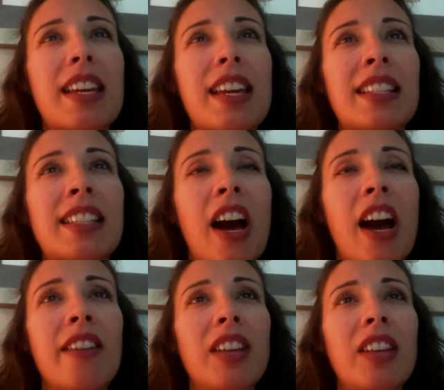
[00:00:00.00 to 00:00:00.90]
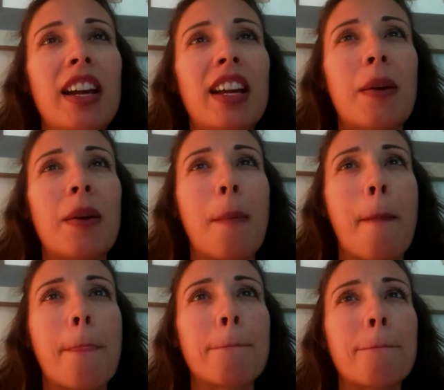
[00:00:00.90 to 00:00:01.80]
it's kind of like
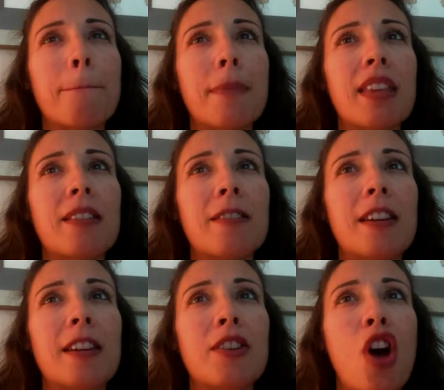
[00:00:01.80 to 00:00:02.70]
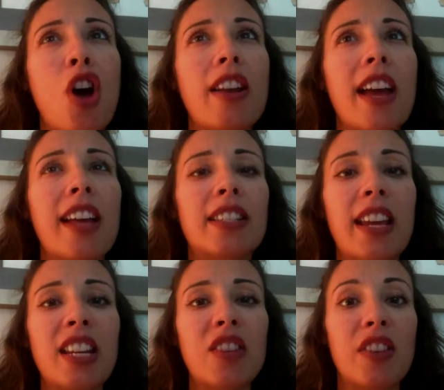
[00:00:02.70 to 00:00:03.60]
not as
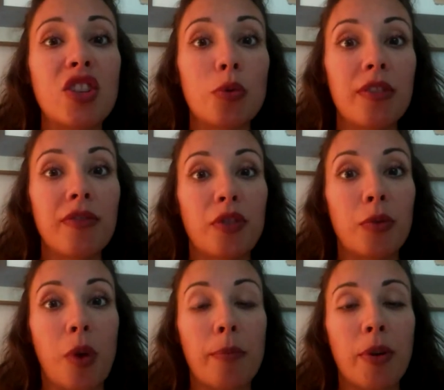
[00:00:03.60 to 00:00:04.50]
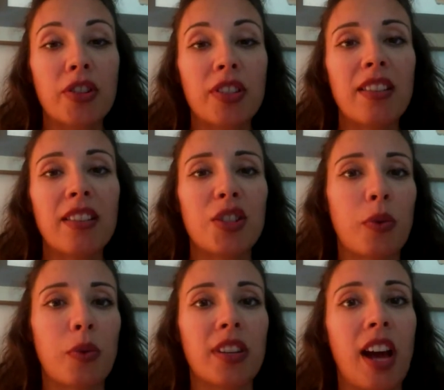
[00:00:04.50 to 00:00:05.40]
individual for one person,
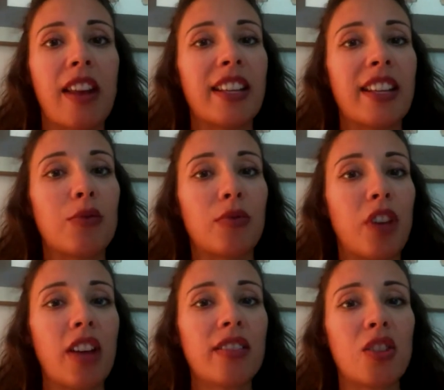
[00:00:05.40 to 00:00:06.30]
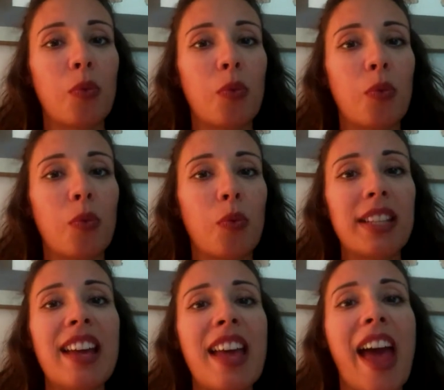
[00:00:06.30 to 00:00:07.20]
so it kind of gets lost in the
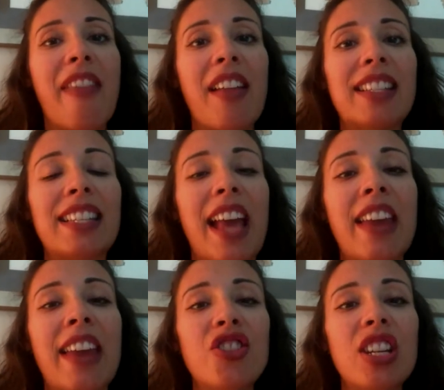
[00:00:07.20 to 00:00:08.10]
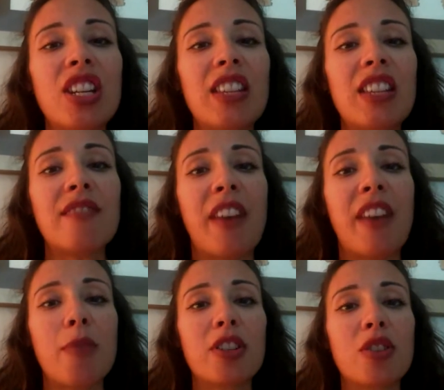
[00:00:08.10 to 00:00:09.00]
wayside, and that's the energy and the
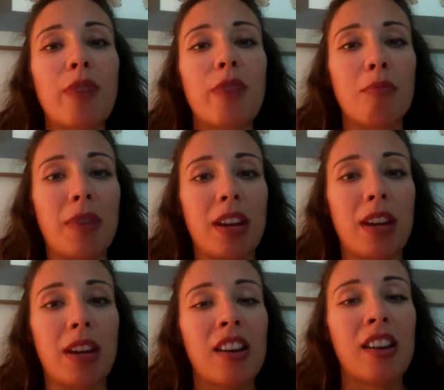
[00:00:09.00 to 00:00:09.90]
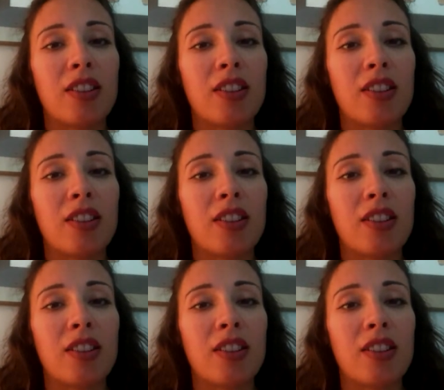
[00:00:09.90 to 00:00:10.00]
environment around me.